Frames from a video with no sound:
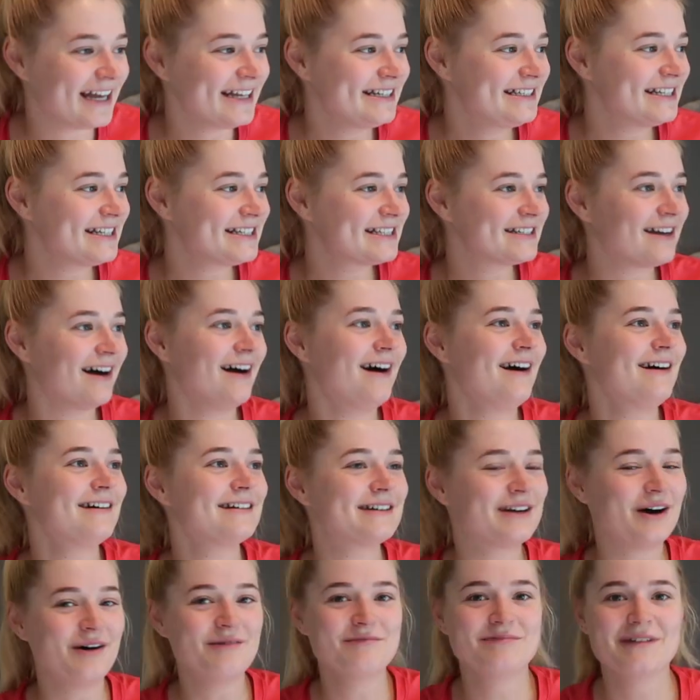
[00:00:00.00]
I just
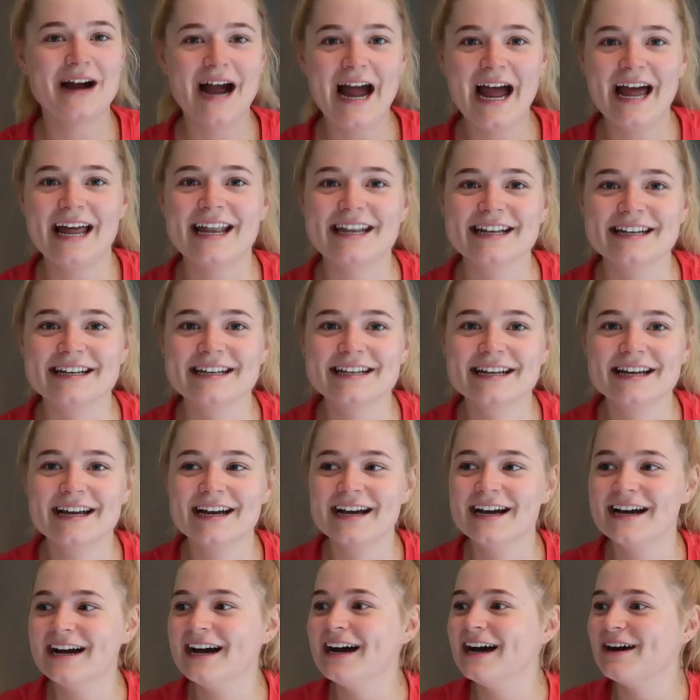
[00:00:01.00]
can't comprehend
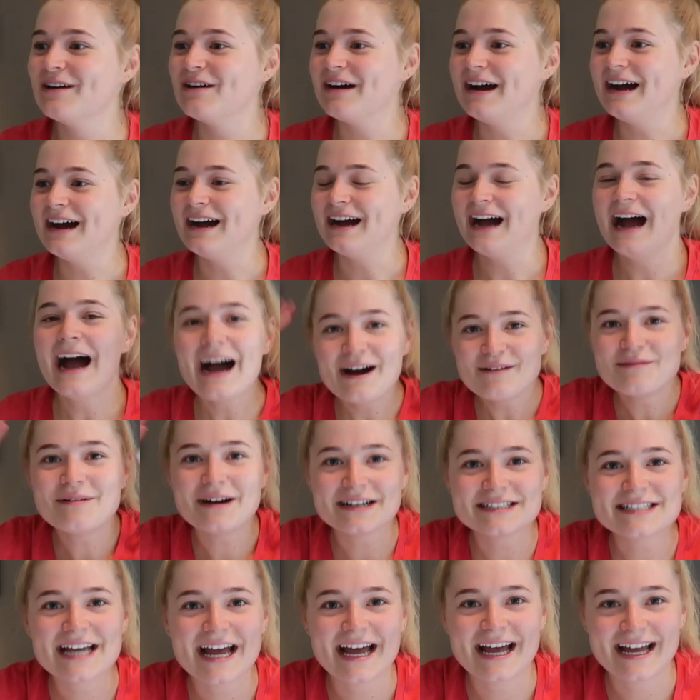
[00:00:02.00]
how
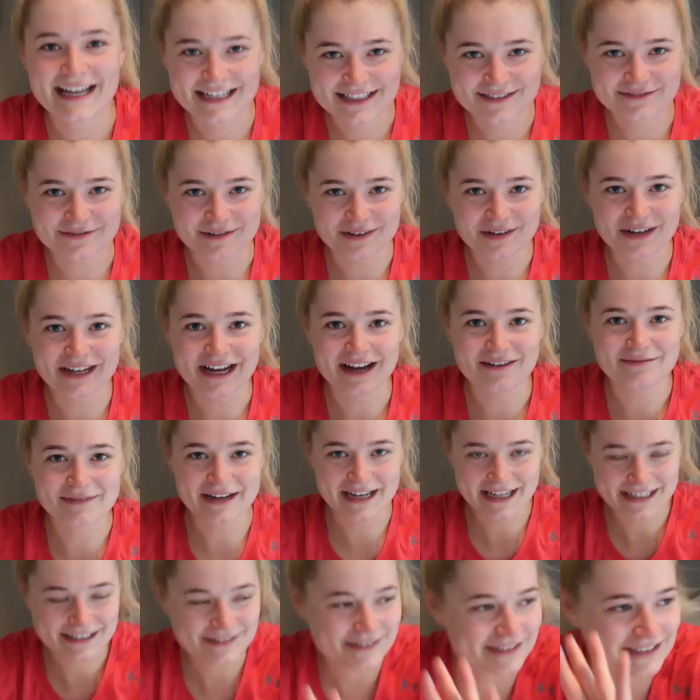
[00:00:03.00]
much hair is falling out of
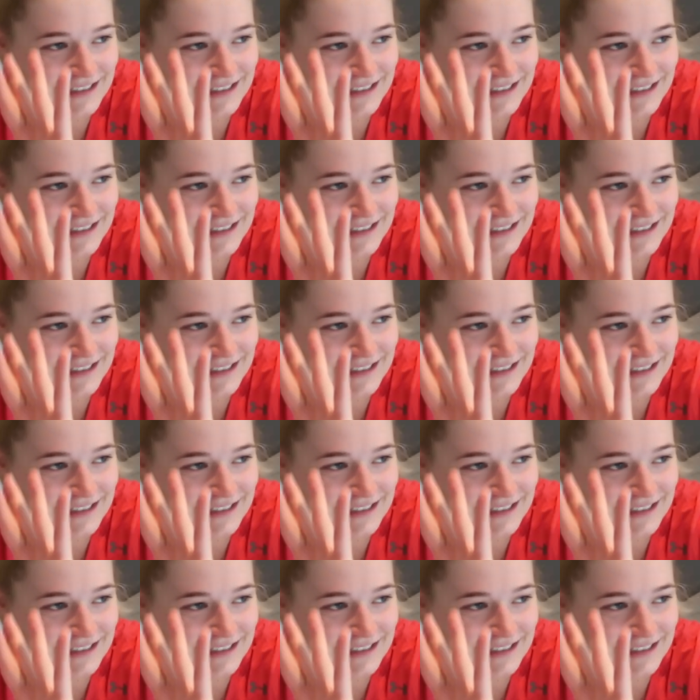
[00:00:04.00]
my head?